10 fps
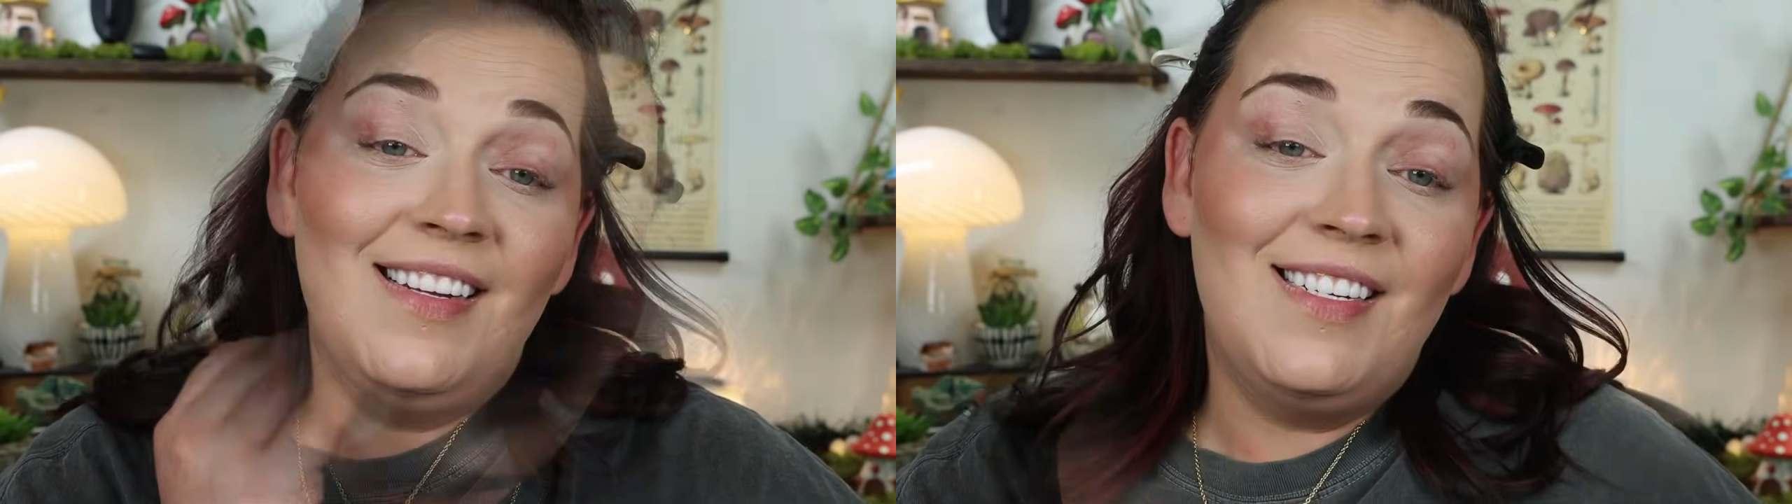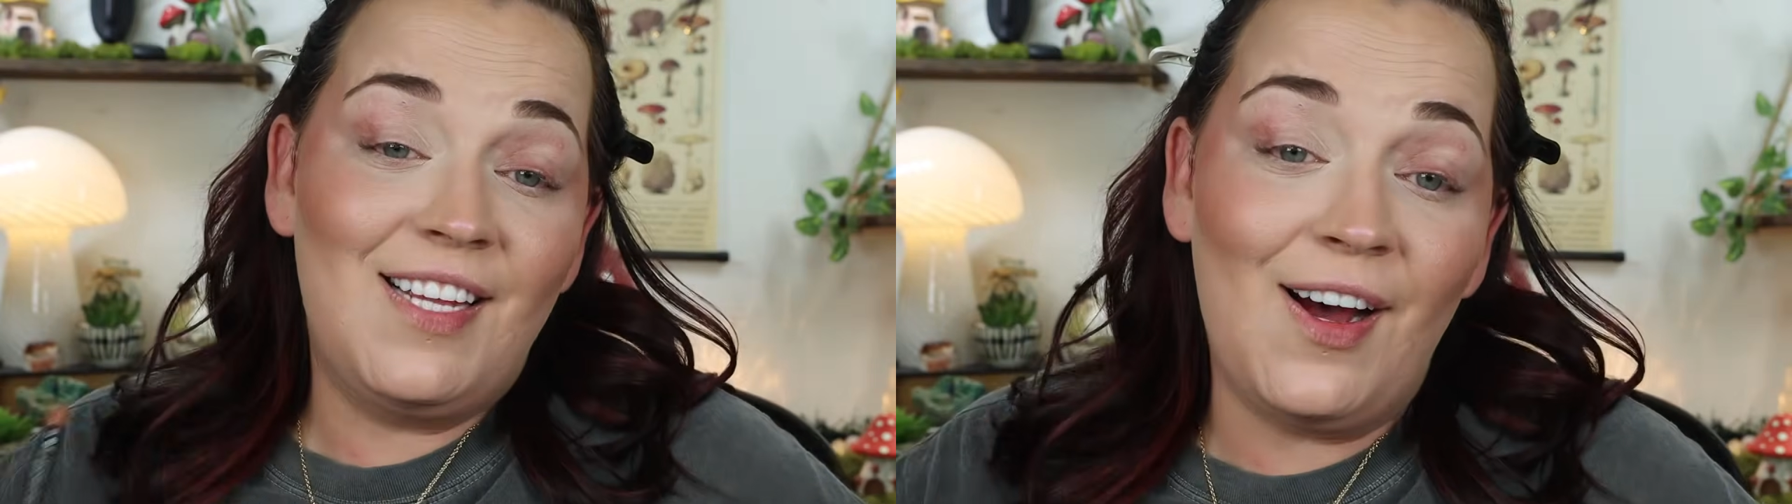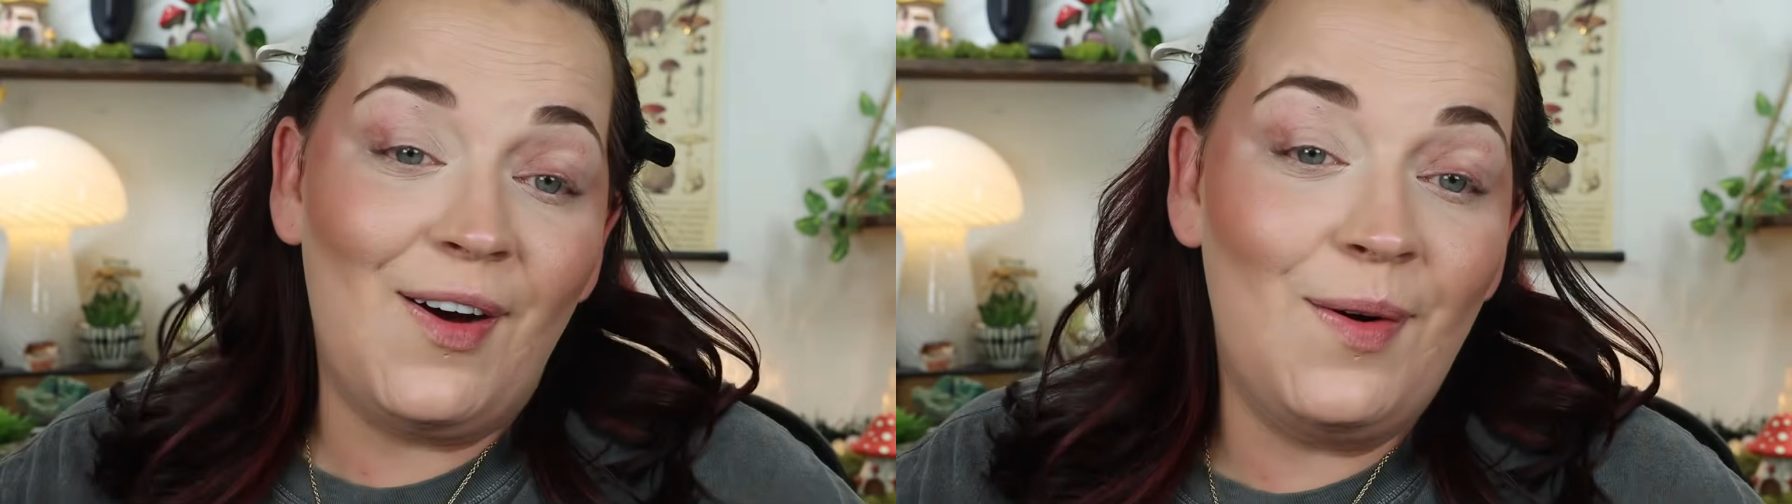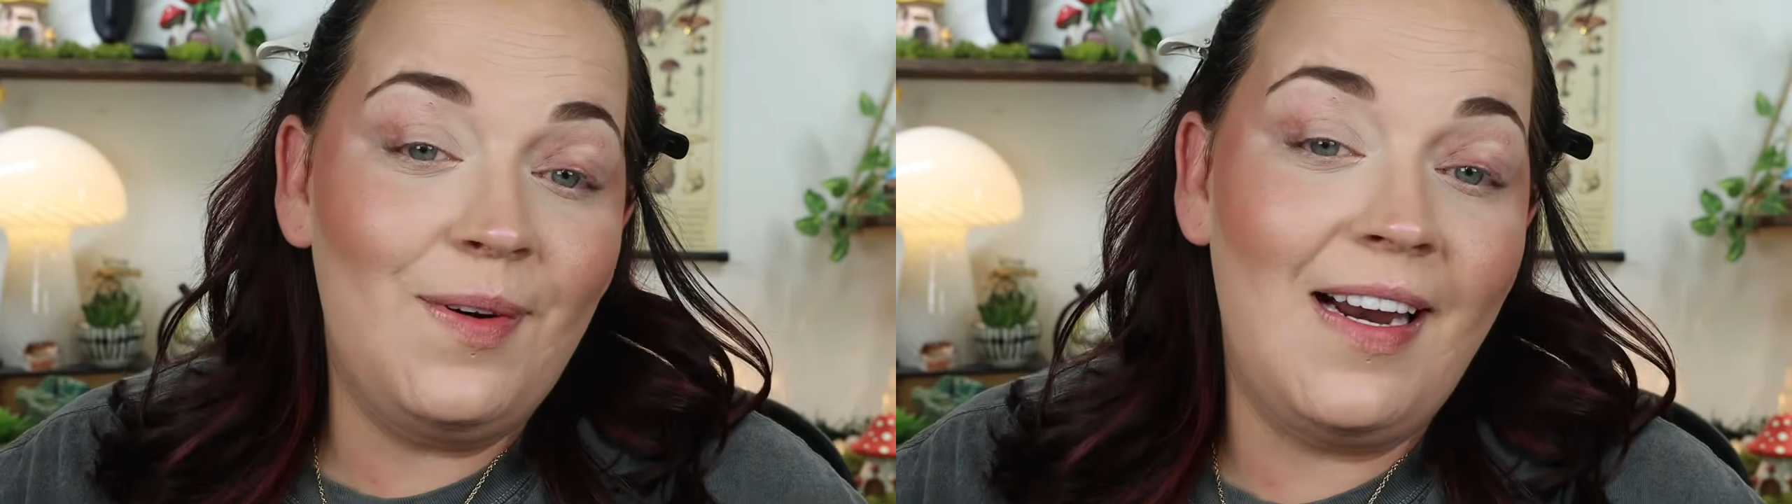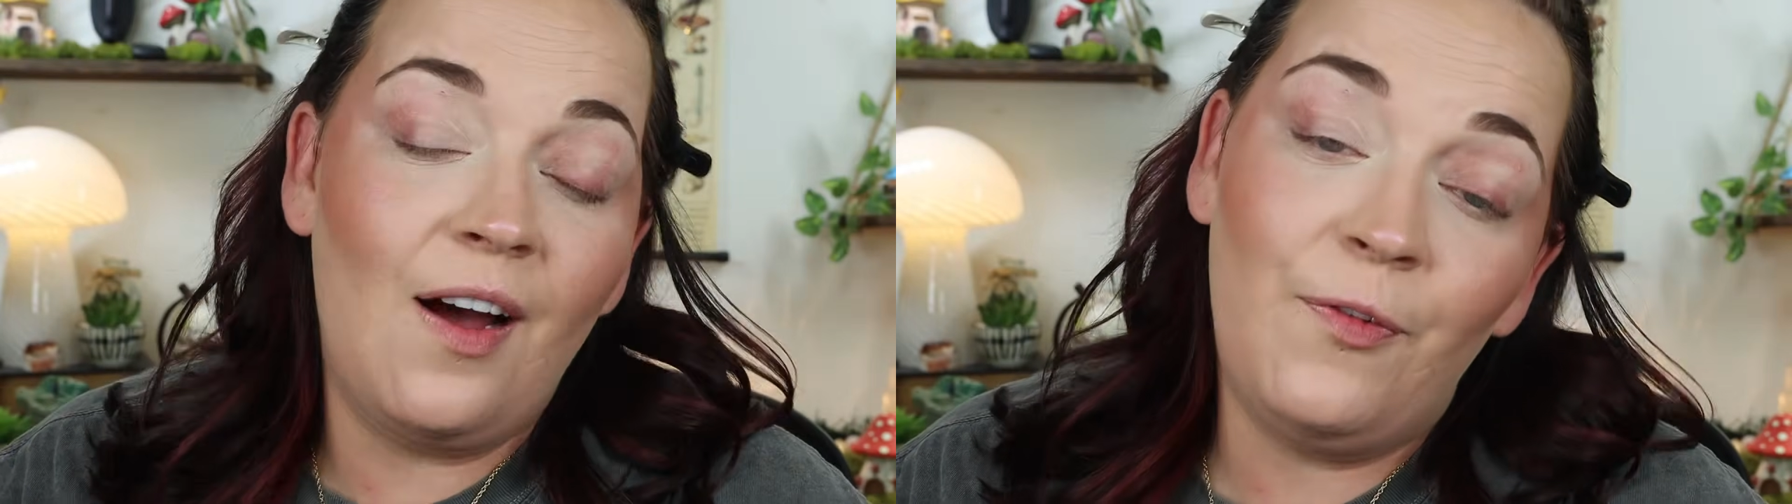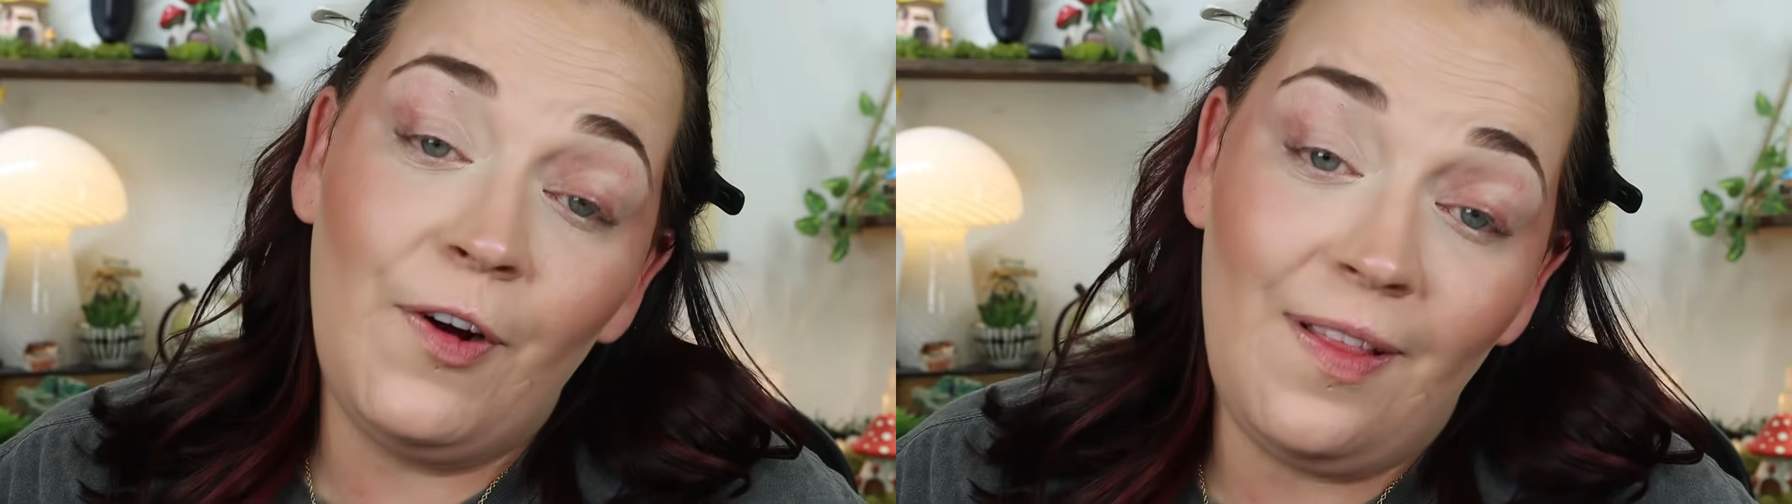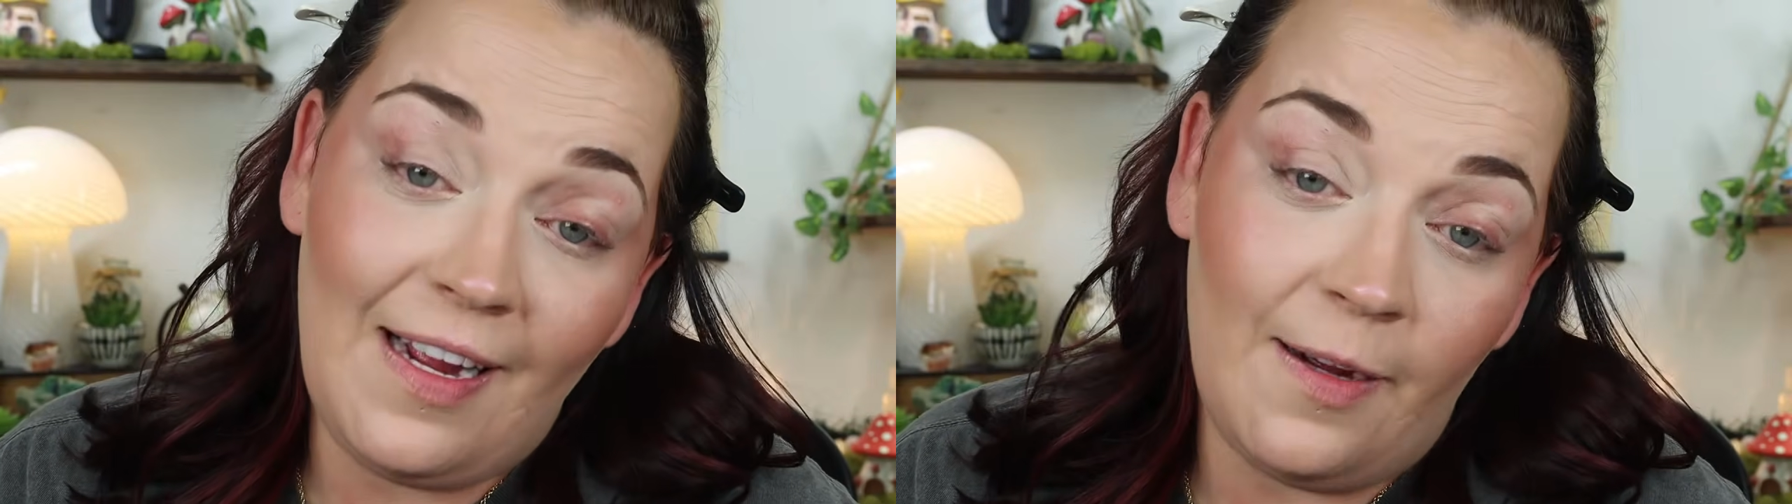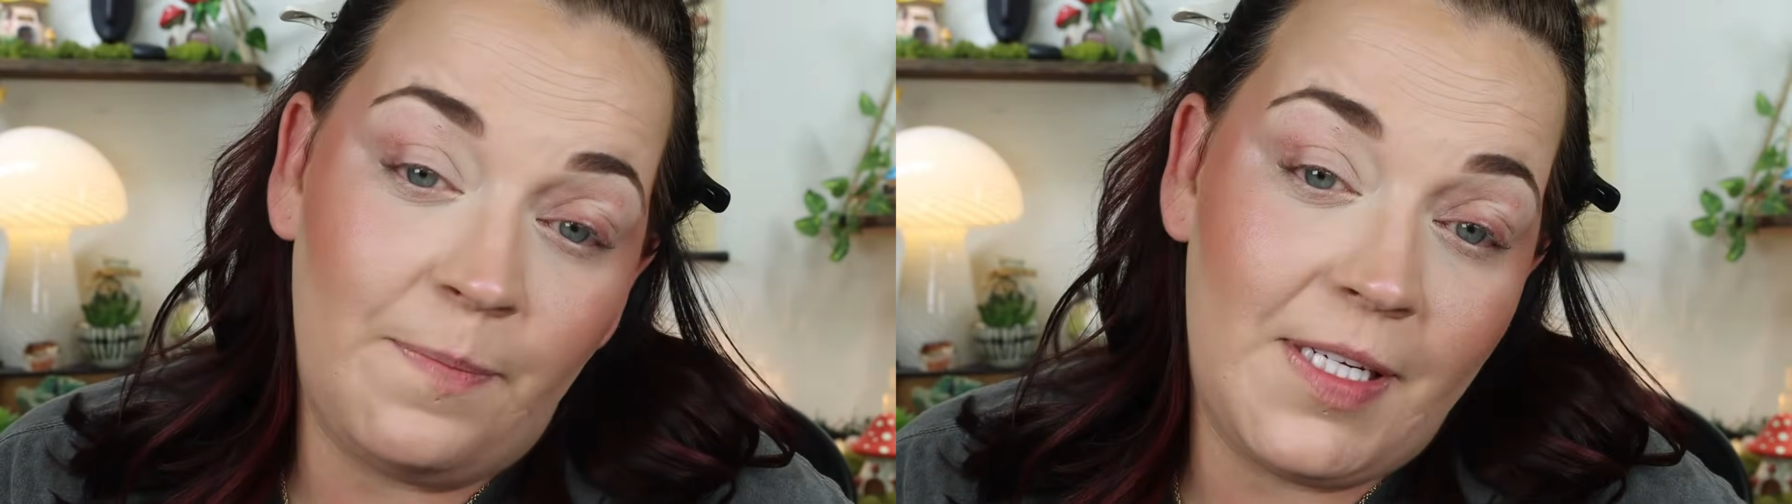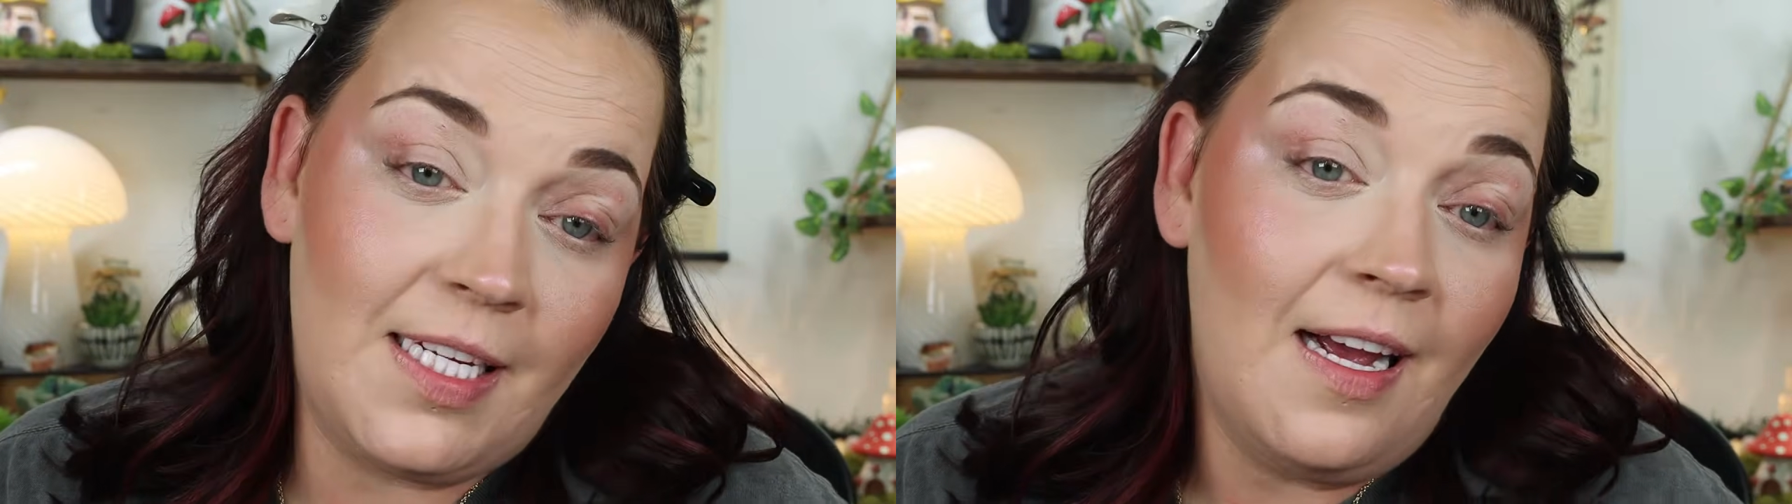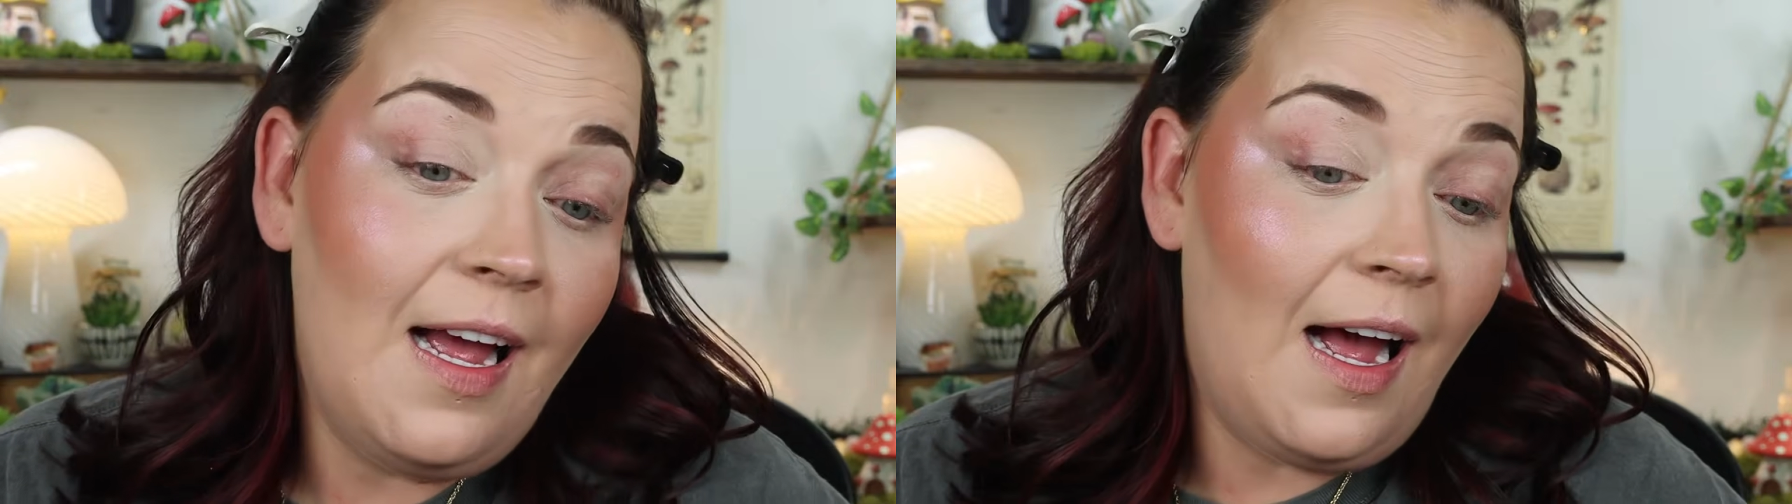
So now for lips.